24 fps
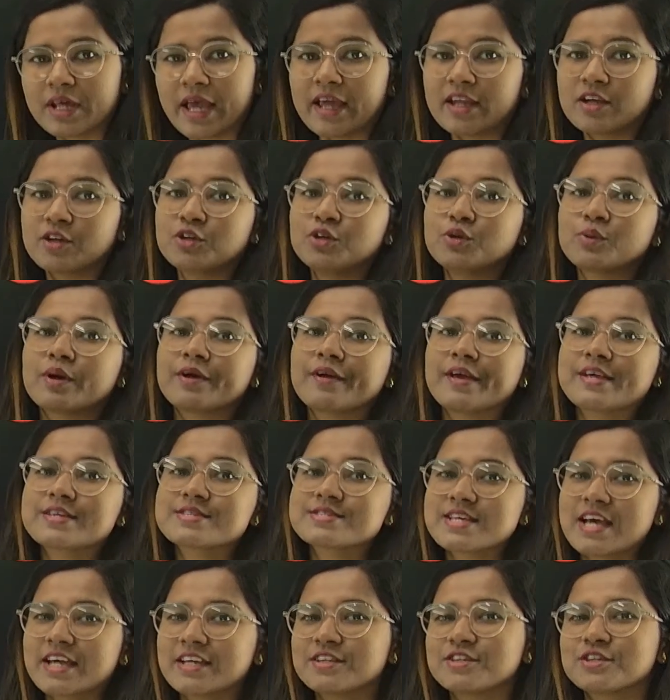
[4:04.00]
and you are
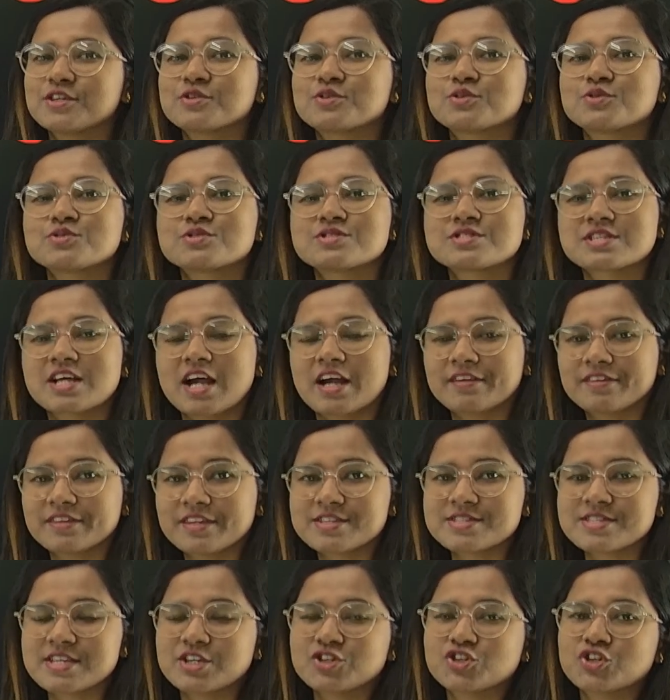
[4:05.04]
excited to start the
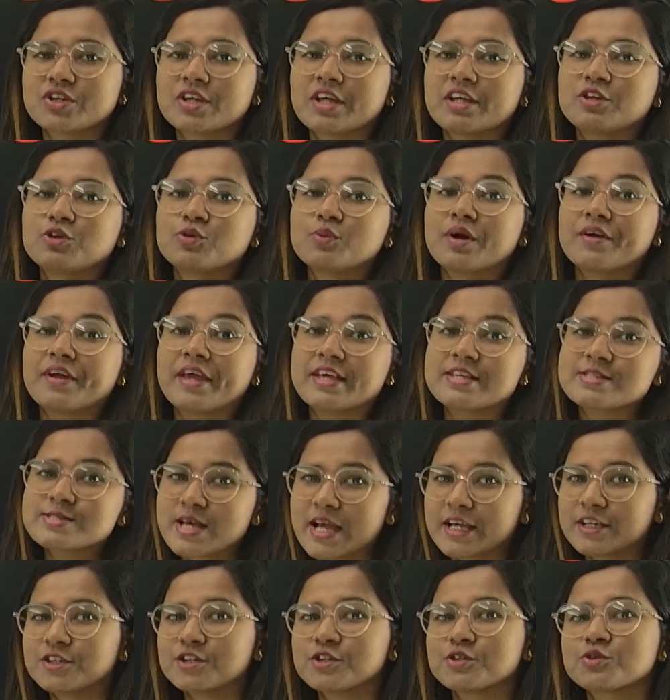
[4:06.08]
session, and you are
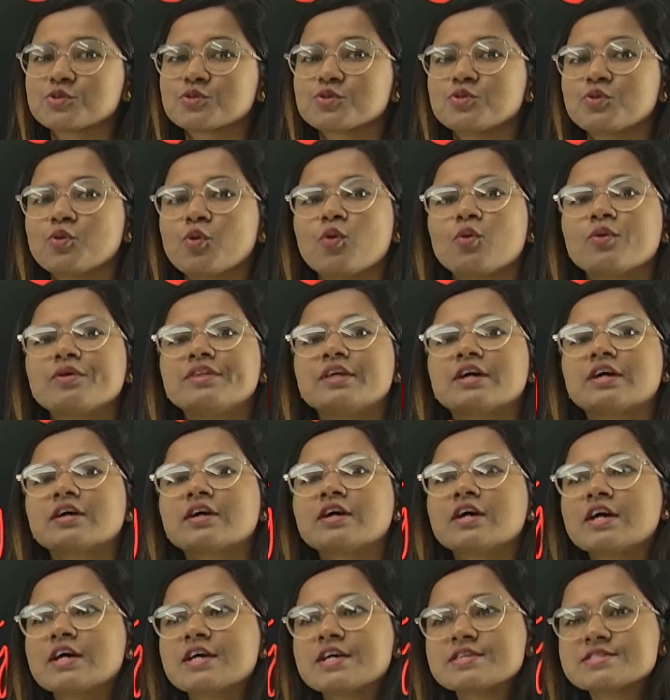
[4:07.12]
excited to know the
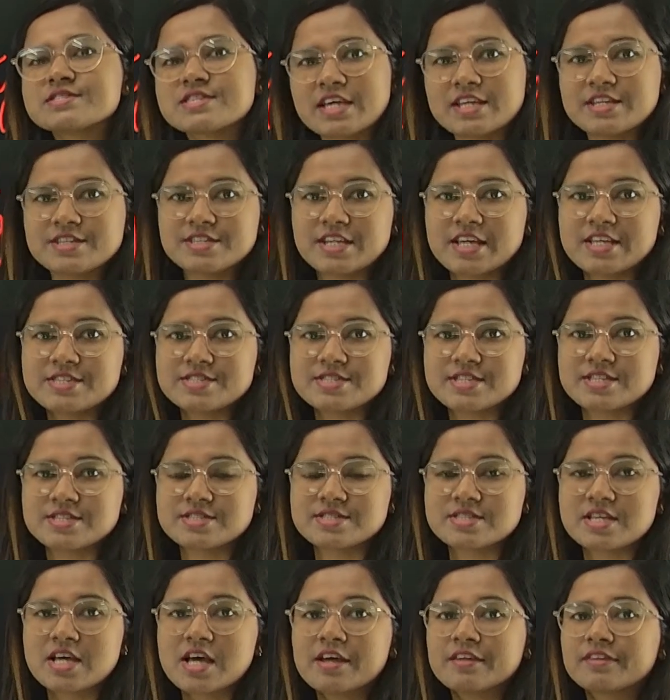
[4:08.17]

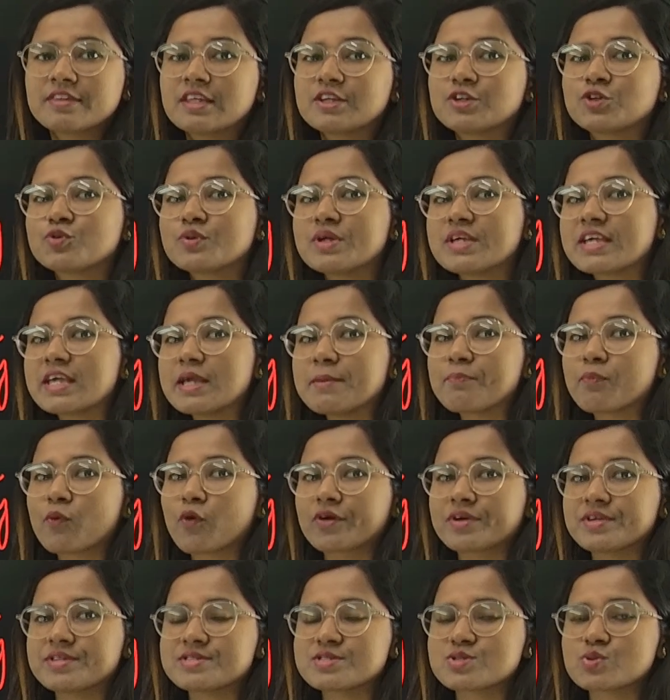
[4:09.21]
sentences, the tricky
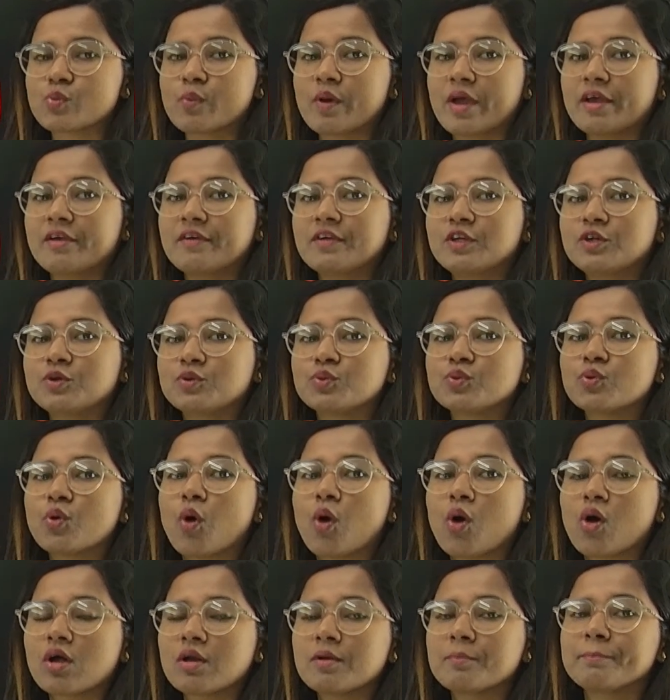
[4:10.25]
points where you
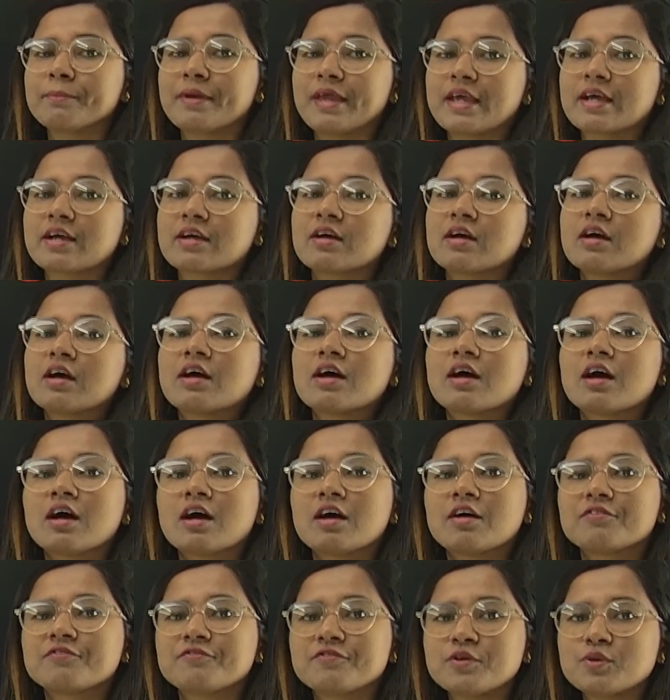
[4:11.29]
all make
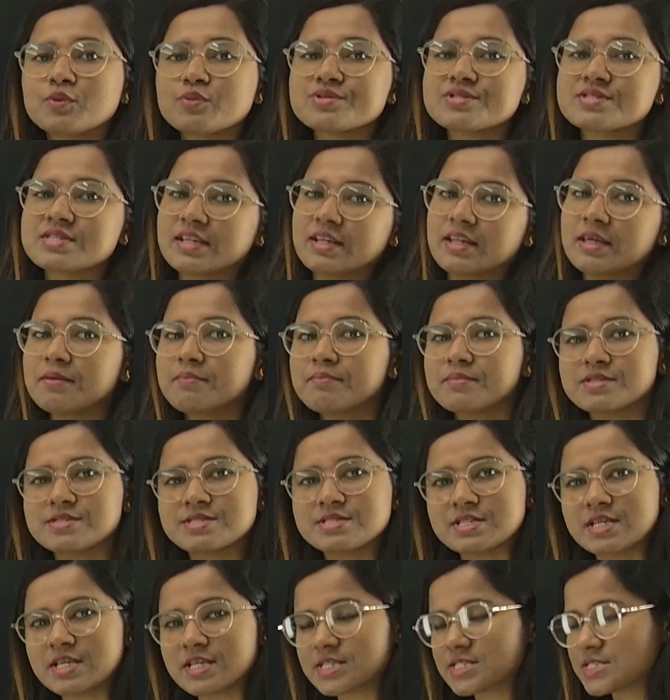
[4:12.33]
a few silly
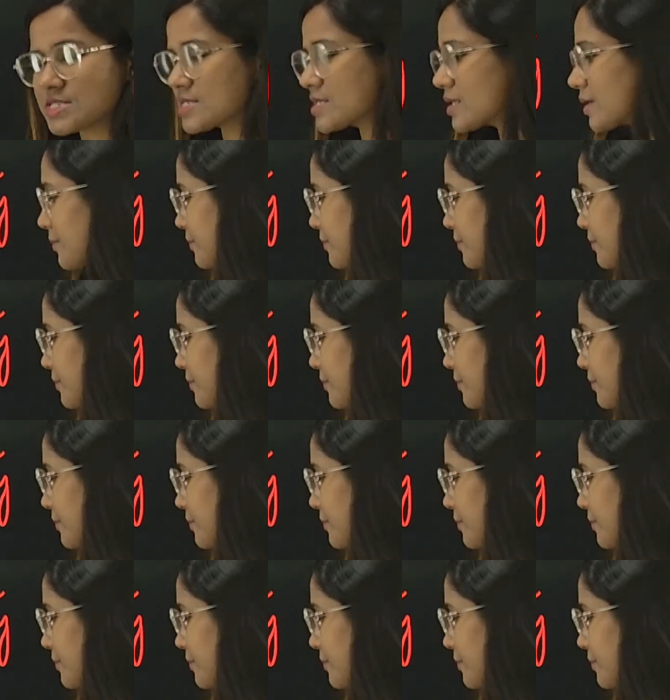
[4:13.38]
mistakes.